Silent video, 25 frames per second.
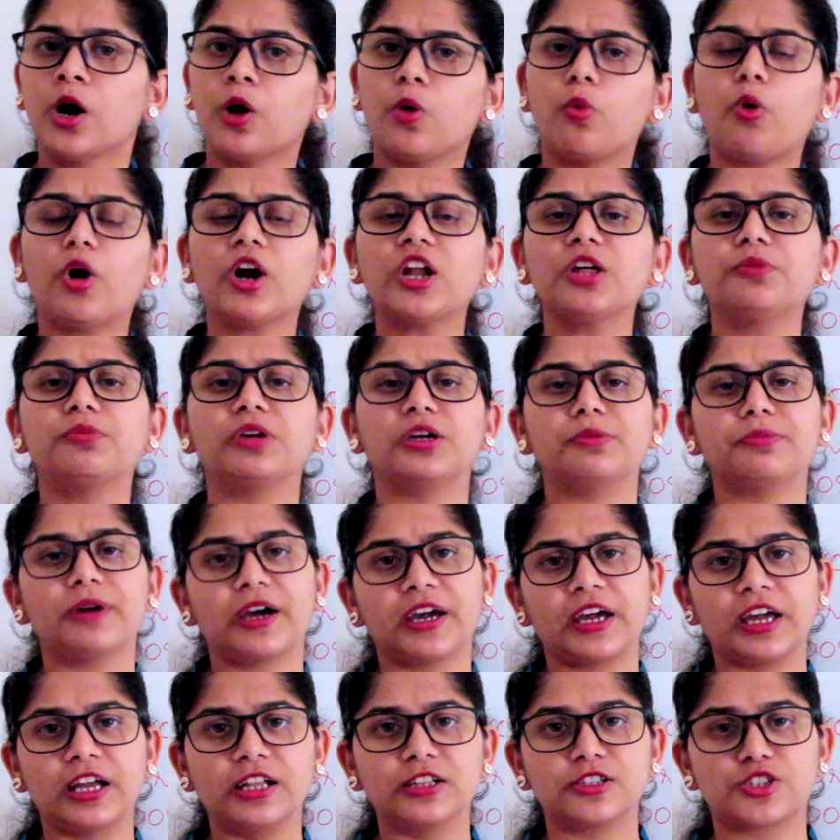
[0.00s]
What do you mean by
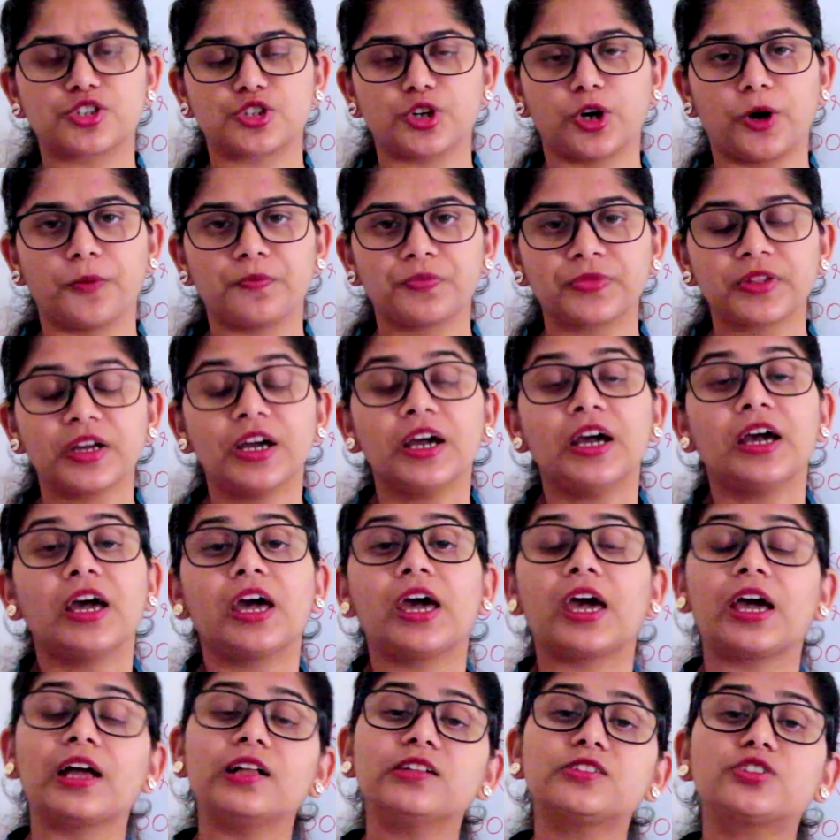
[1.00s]
hailstorm?
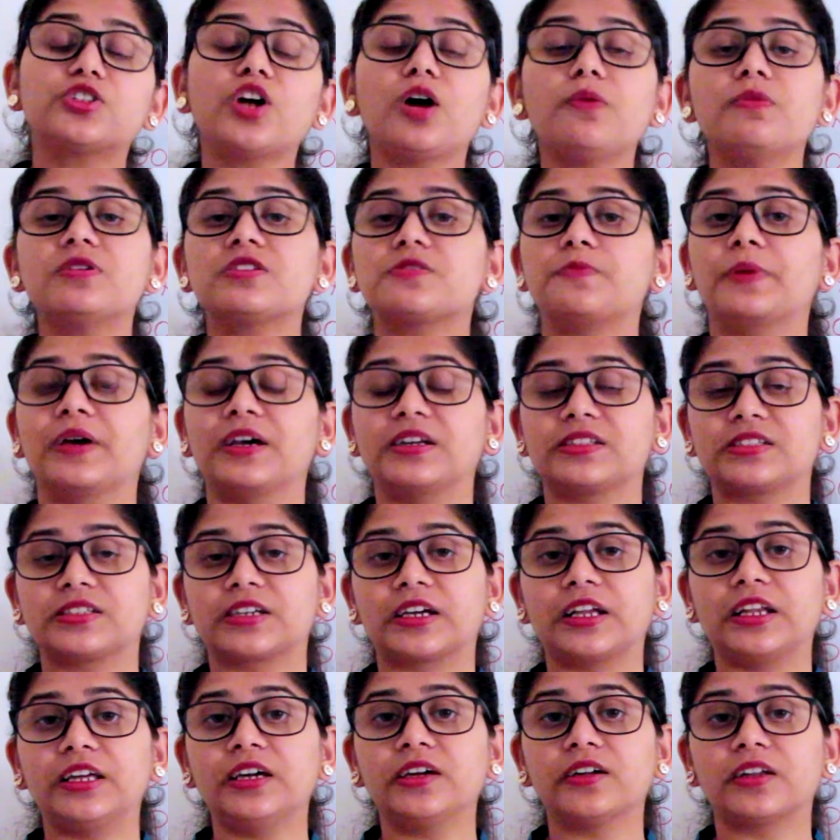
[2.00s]
Hailstorm is
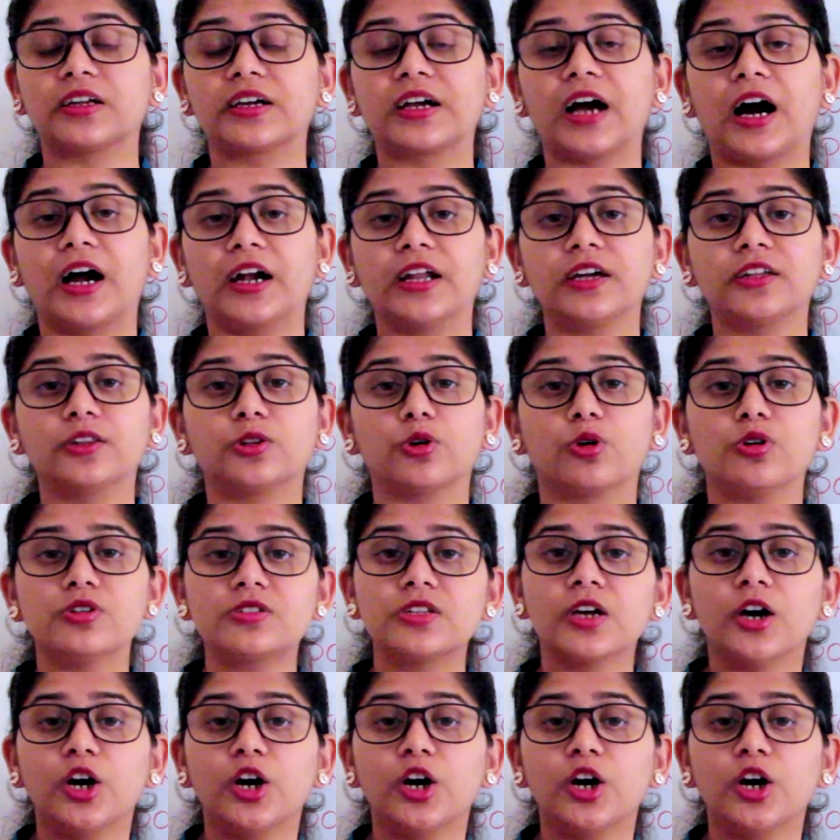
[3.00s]
basically regarding those,